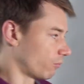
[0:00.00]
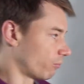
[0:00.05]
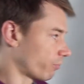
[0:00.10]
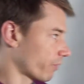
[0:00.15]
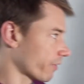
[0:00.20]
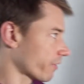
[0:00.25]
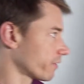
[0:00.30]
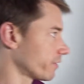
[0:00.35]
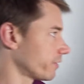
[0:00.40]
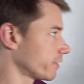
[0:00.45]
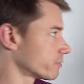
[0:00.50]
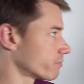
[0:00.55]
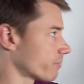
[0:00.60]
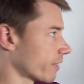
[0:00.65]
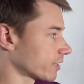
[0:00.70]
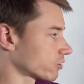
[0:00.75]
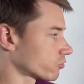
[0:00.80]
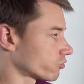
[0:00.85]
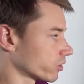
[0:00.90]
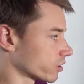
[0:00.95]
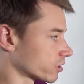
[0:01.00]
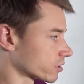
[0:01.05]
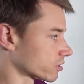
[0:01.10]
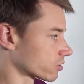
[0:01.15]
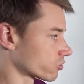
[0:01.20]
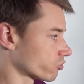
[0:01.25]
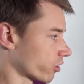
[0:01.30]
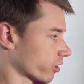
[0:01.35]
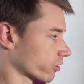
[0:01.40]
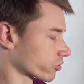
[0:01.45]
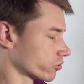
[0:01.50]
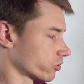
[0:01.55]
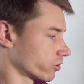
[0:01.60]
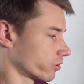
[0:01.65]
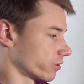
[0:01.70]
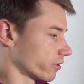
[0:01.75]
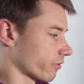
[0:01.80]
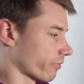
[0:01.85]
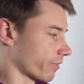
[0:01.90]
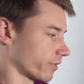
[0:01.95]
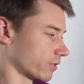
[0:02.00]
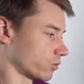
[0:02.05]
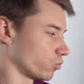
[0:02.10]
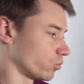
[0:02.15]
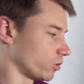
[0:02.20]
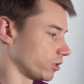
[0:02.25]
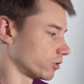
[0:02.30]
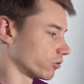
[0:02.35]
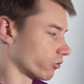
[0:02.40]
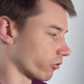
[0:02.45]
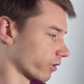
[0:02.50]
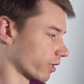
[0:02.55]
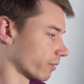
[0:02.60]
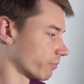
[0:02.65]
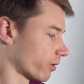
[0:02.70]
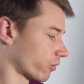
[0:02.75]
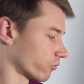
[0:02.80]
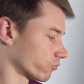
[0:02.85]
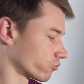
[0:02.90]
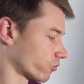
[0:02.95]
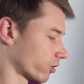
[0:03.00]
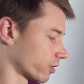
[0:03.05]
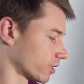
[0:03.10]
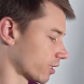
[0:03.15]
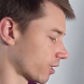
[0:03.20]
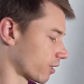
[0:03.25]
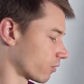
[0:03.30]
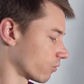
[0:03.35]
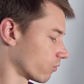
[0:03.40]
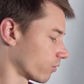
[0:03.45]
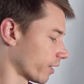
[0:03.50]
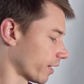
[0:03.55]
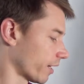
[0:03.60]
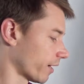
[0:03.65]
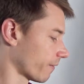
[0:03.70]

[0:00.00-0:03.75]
But in this matrix structure that we talk about right now,